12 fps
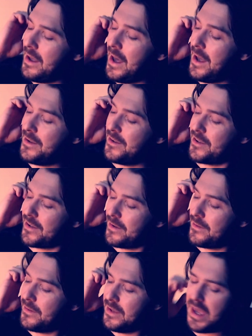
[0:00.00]
And
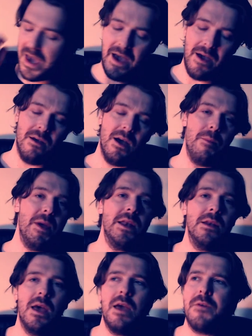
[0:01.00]
yeah, I
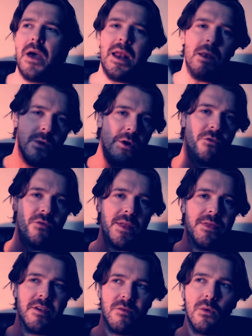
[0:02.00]
mean, if anyone who's
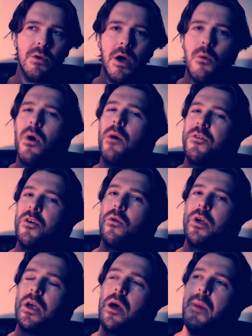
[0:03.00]
read this will know what I'm
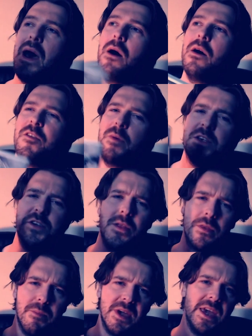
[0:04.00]
talking about, especially
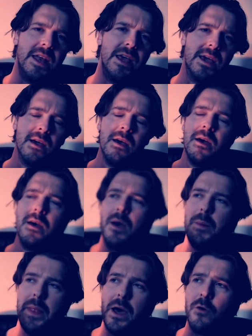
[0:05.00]
the beginning.
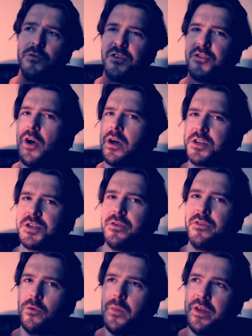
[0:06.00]
I mean, the whole structure
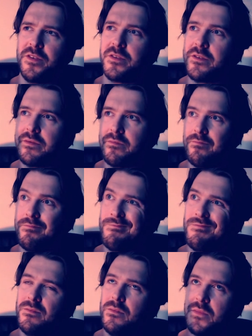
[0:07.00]
is almost
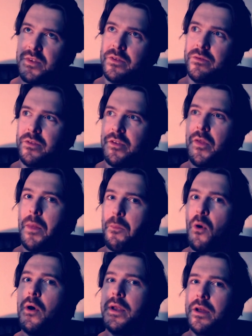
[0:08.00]
to the
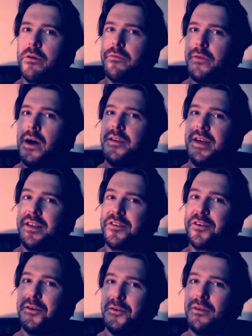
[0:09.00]
point of
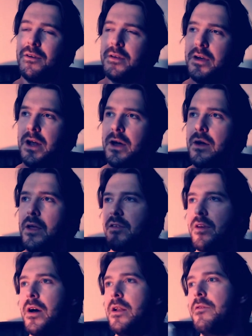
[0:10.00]
identical. You know,
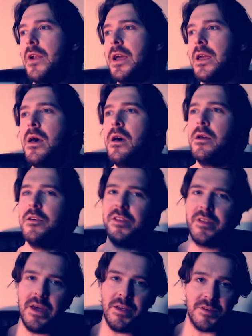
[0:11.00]
it's kind of like he
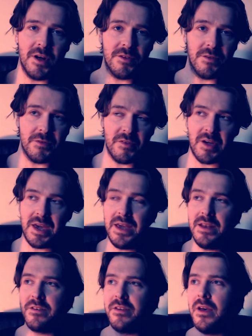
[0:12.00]
starts off as a
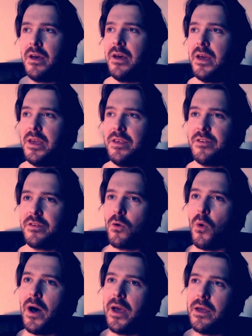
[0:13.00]
kid. He's
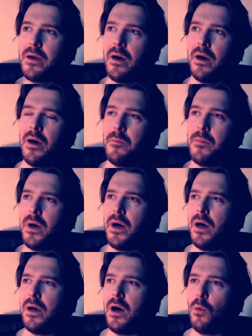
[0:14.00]
quite
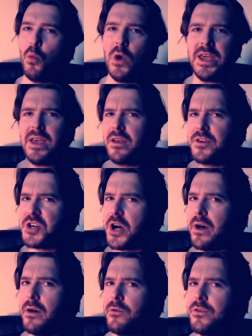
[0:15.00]
a weak
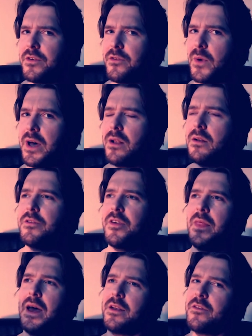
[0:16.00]
child as well,
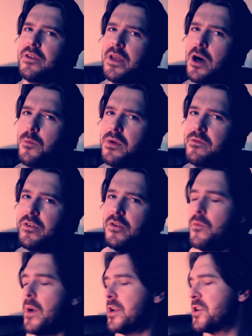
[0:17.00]
so that doesn't help him
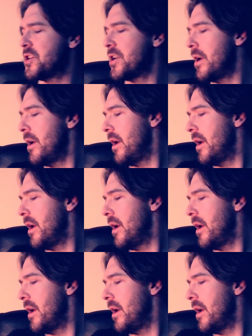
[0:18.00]
too much.